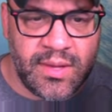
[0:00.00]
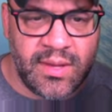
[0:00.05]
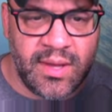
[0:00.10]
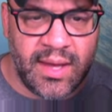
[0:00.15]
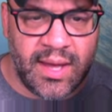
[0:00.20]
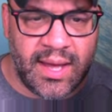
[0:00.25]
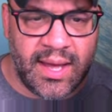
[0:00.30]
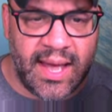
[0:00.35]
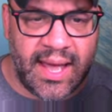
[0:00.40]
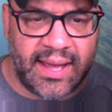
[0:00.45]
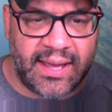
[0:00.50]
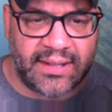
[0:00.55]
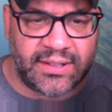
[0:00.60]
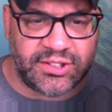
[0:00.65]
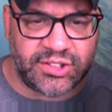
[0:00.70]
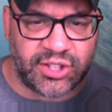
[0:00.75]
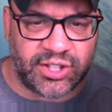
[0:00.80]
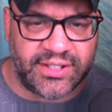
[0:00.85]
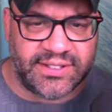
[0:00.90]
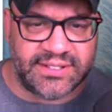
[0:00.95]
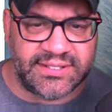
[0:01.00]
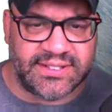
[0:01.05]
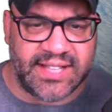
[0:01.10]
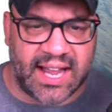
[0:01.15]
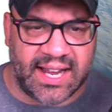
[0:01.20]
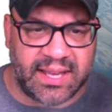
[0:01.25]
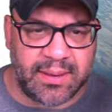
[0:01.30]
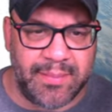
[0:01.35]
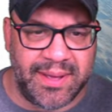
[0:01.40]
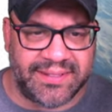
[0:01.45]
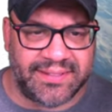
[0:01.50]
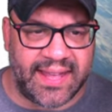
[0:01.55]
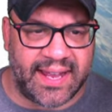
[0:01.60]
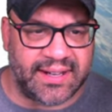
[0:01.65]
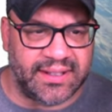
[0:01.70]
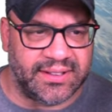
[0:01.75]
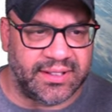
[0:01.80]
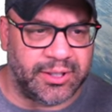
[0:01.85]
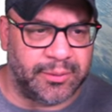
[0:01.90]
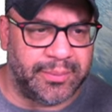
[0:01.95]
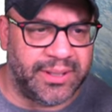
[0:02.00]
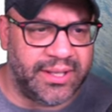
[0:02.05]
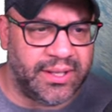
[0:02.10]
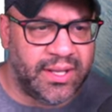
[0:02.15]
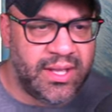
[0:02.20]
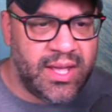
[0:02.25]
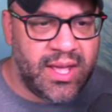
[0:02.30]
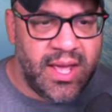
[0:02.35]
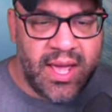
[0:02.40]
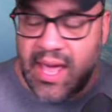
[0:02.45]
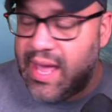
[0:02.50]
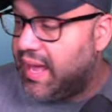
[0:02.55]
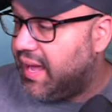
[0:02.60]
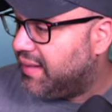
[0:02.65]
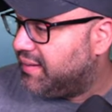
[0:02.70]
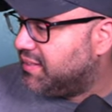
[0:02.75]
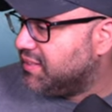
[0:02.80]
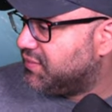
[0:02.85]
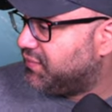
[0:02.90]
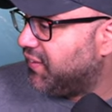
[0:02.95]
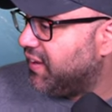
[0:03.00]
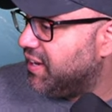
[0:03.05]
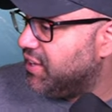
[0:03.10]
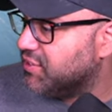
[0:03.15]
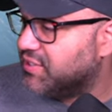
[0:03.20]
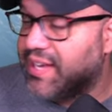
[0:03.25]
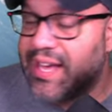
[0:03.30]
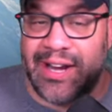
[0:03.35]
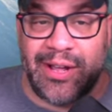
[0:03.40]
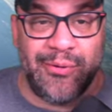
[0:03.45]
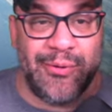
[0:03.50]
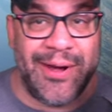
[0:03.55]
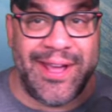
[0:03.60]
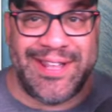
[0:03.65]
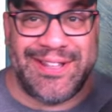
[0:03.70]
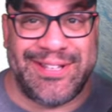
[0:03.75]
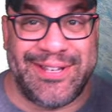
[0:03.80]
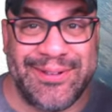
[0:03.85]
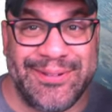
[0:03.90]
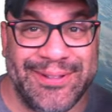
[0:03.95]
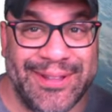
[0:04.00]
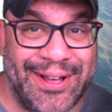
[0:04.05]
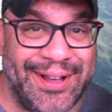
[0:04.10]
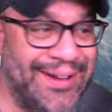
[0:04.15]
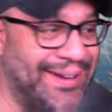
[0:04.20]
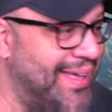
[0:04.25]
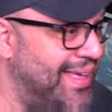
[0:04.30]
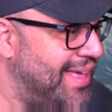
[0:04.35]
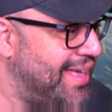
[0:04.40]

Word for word: uh, I started to document that a little bit. And this video is getting way too long.